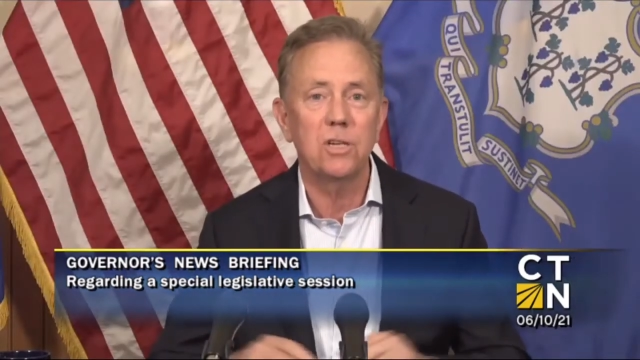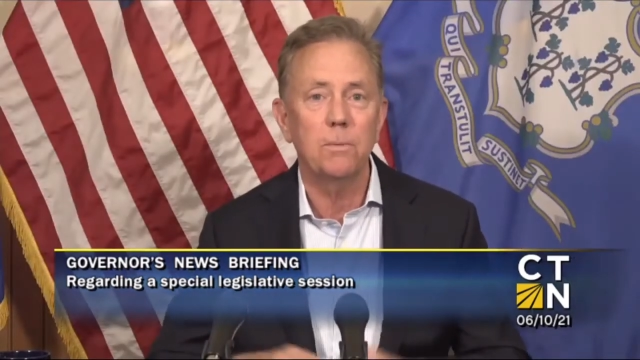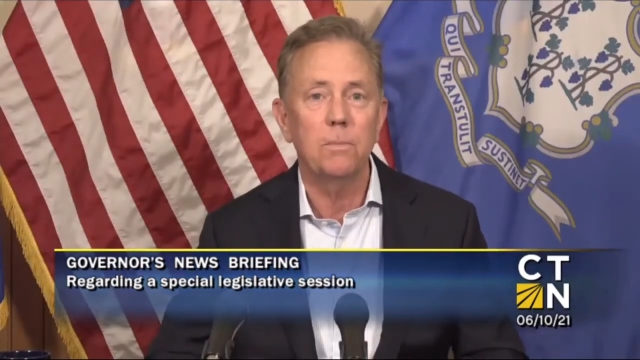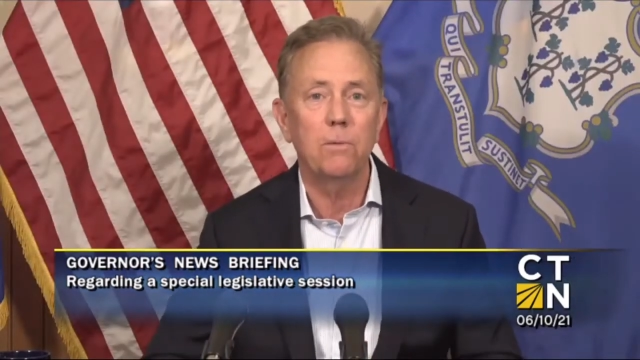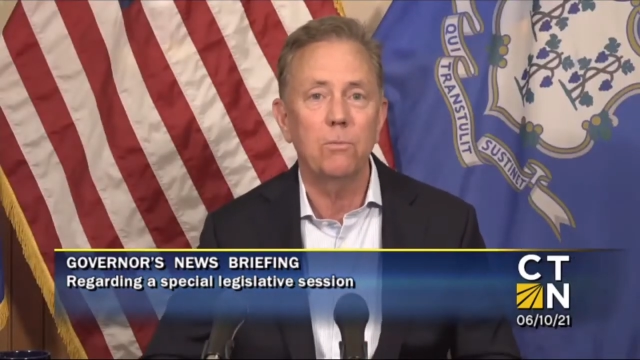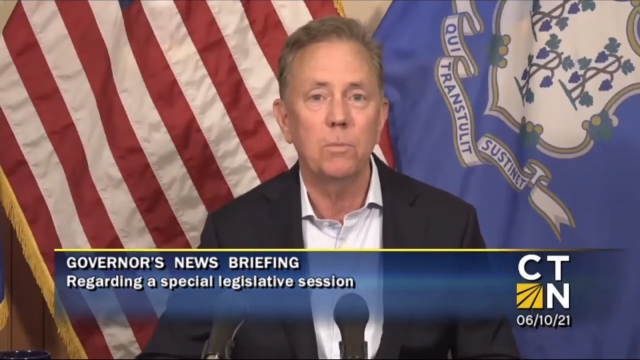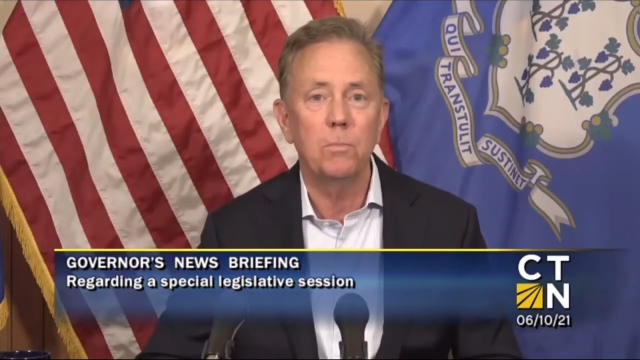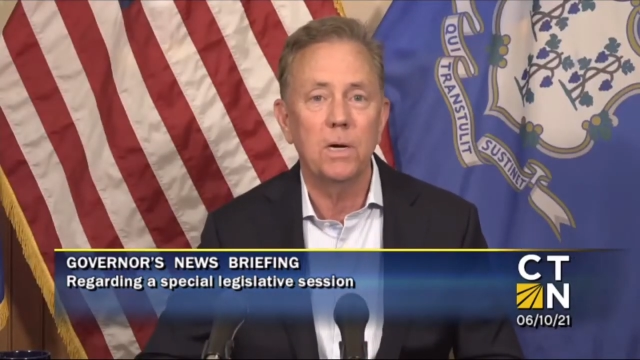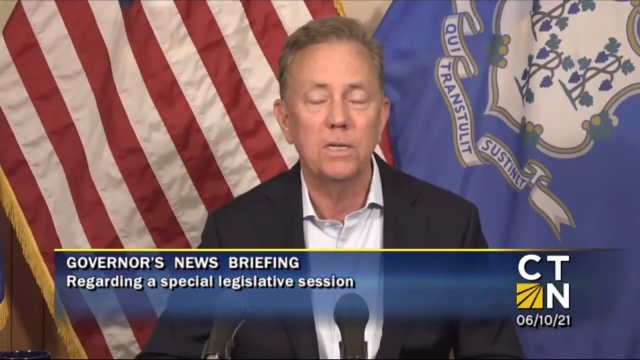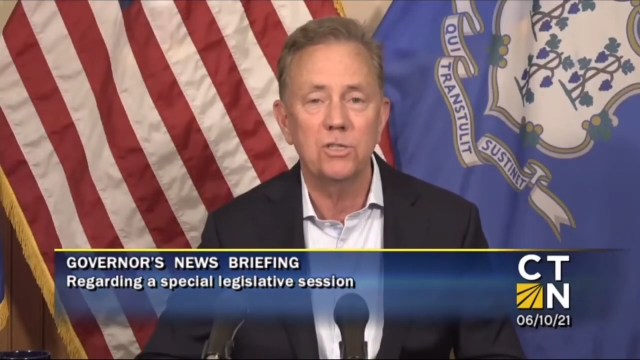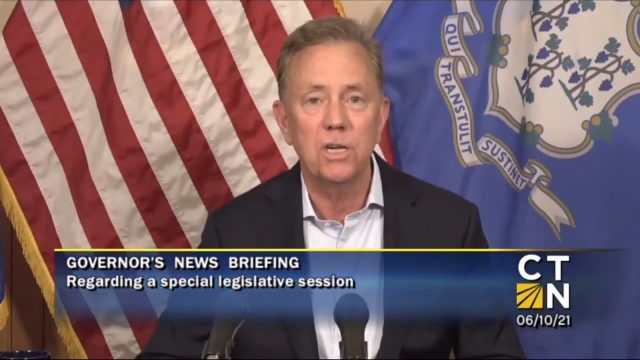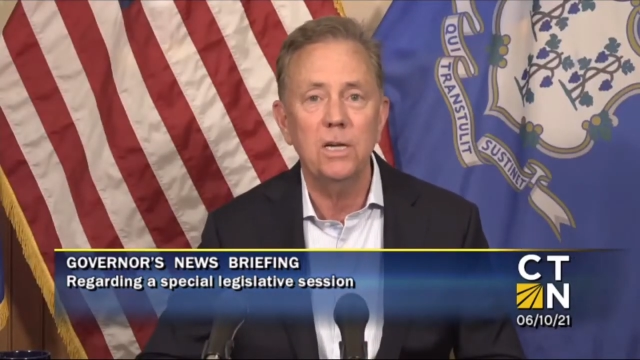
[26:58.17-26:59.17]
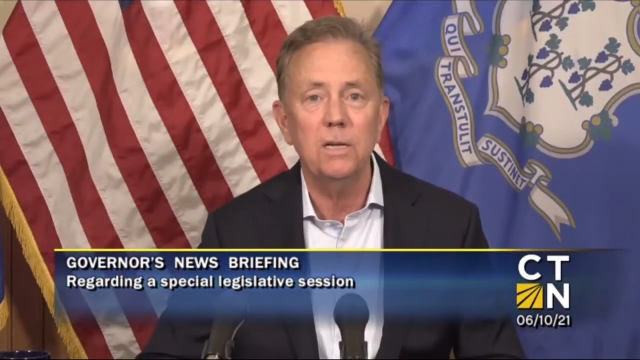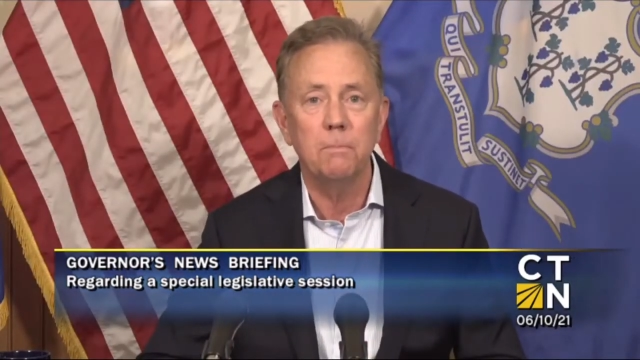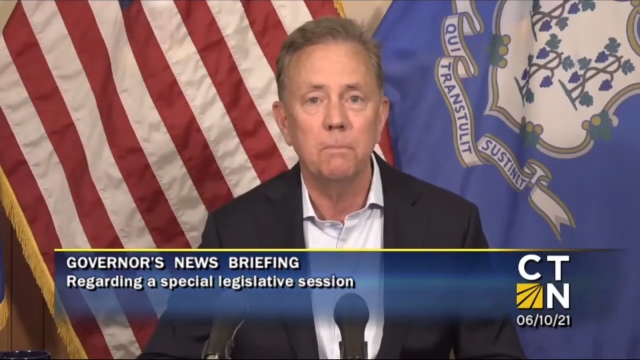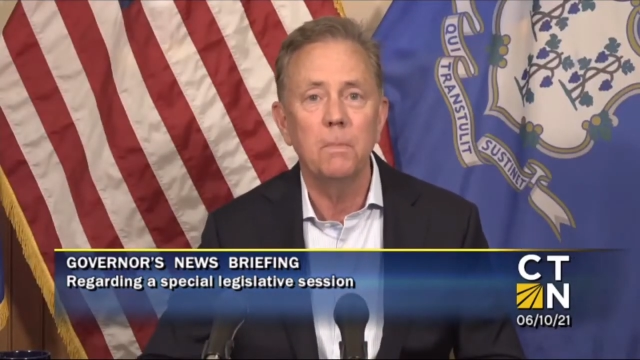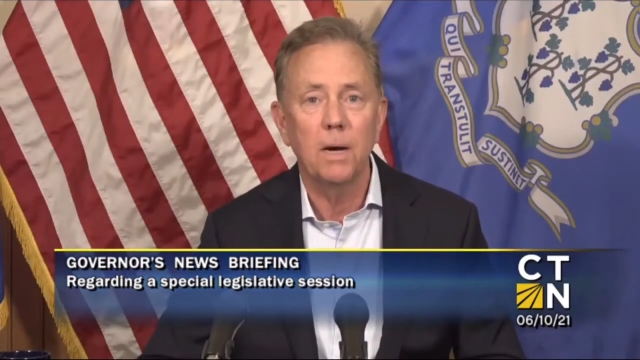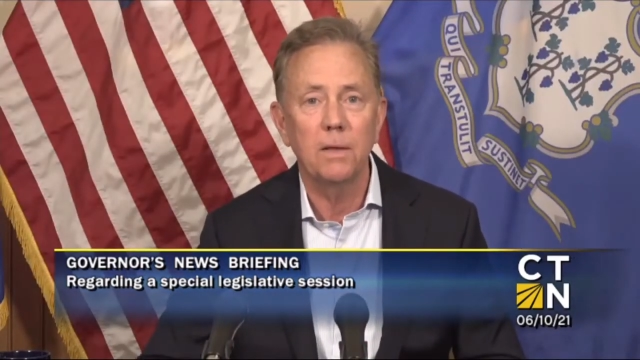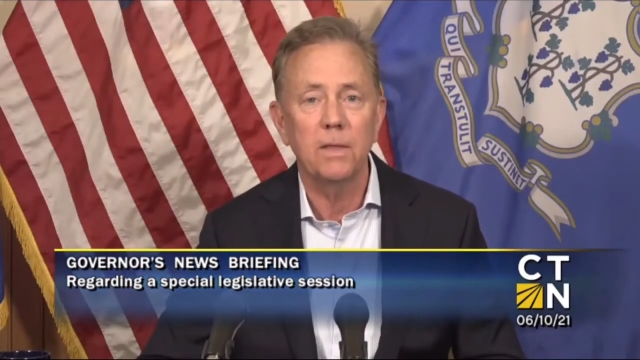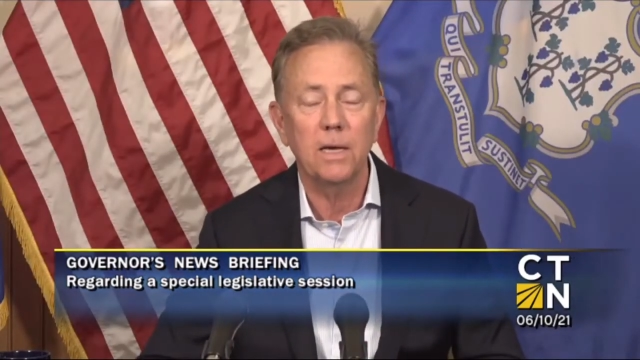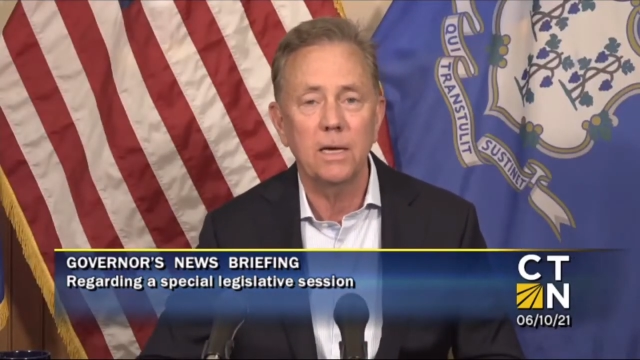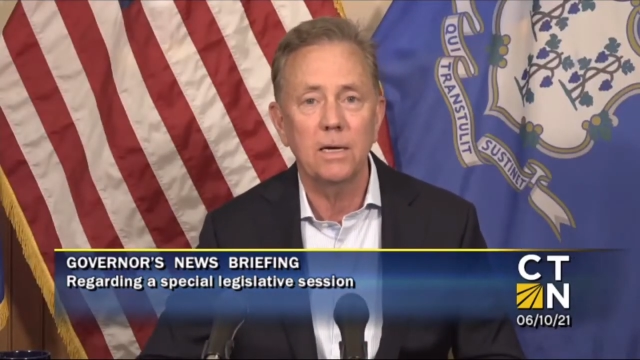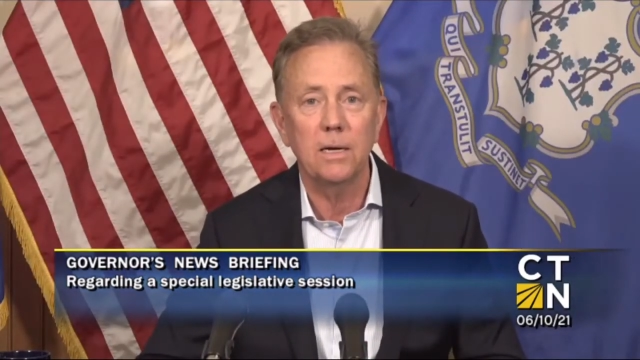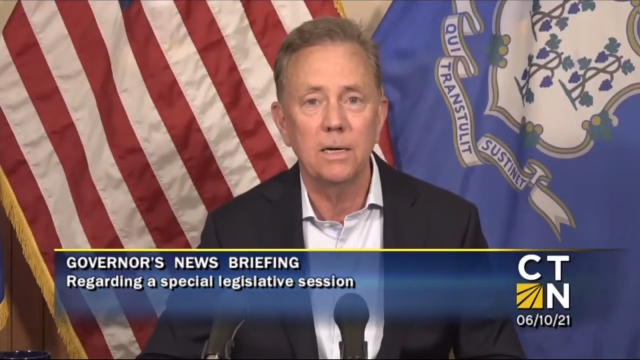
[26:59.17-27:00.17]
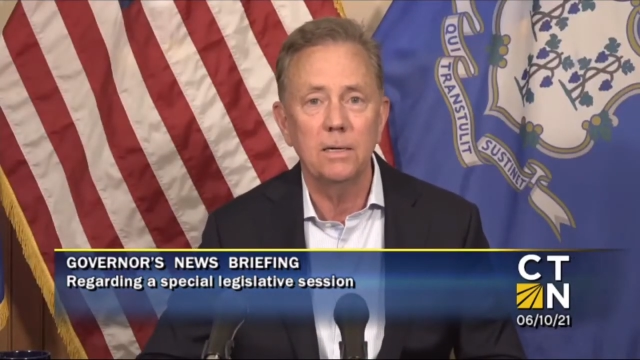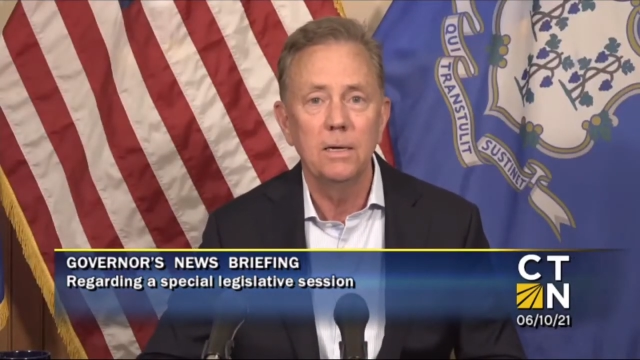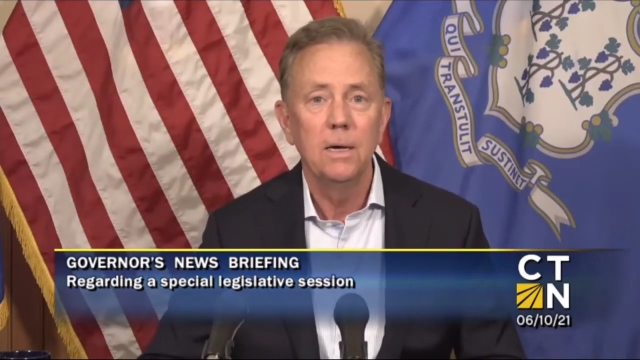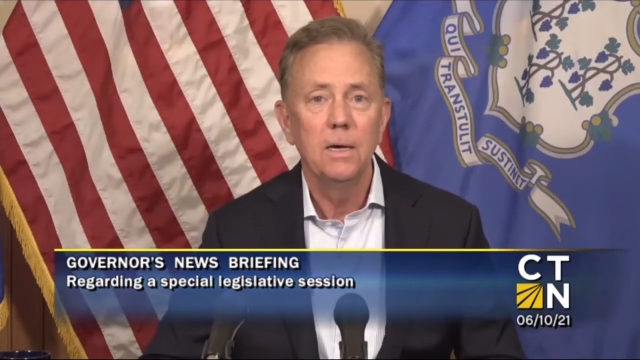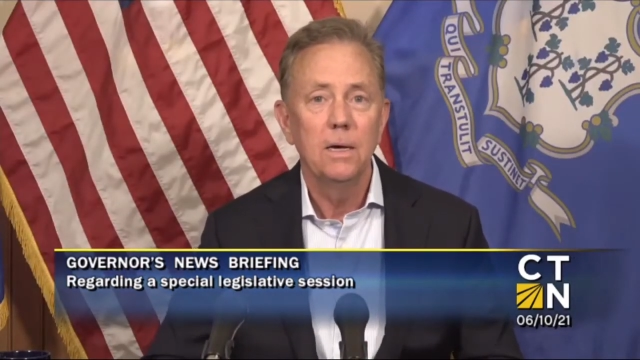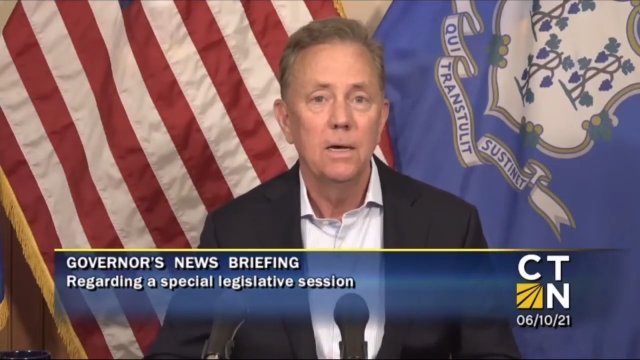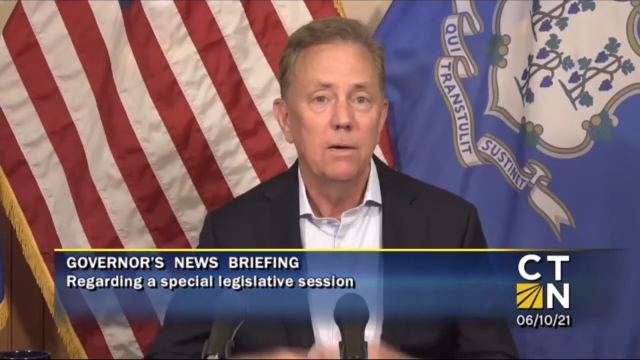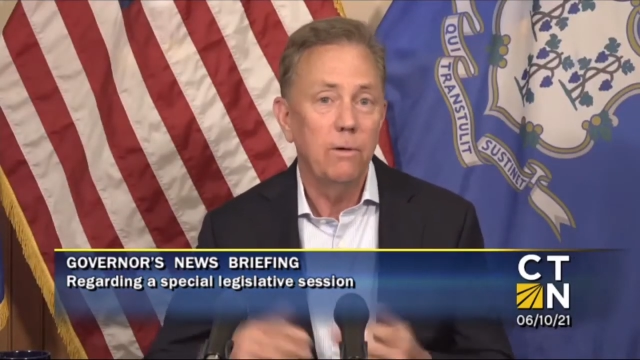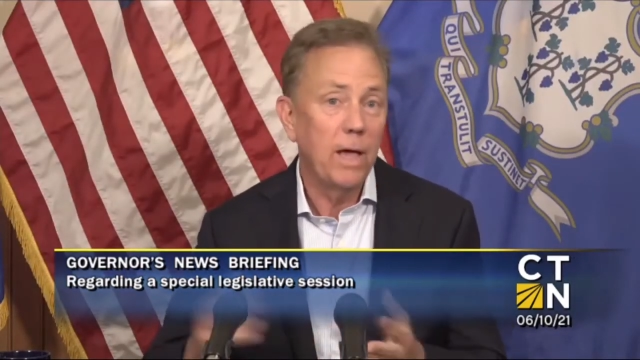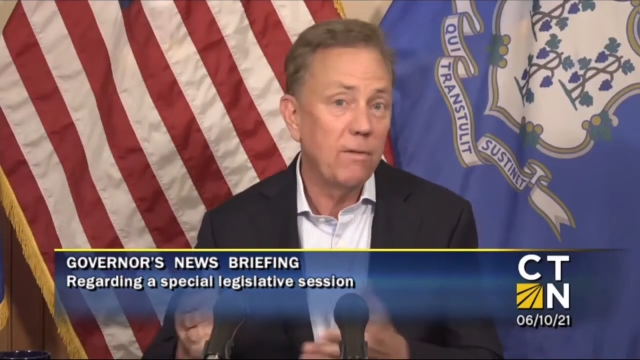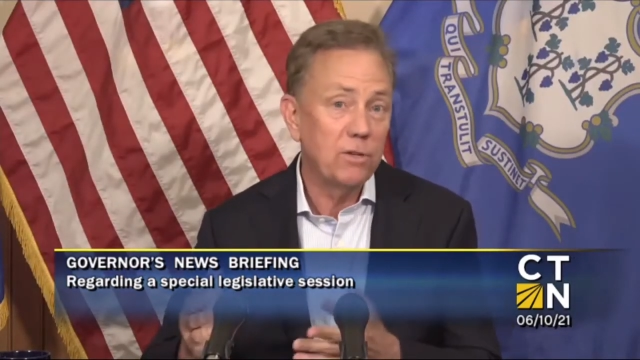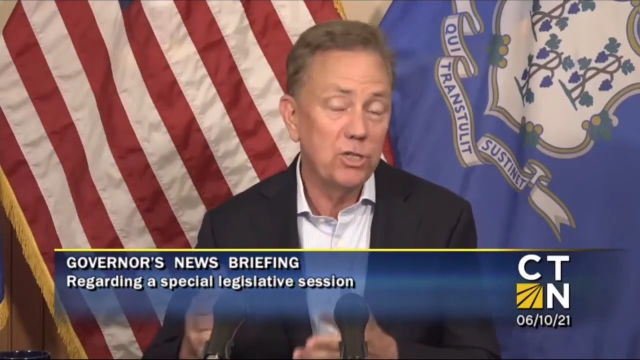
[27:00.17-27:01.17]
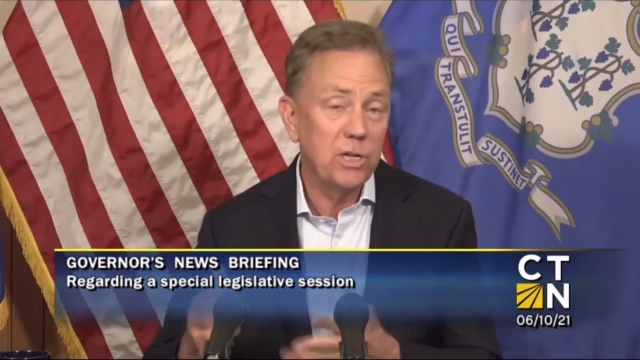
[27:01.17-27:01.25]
something I wouldn't mind seeing. I think if we have a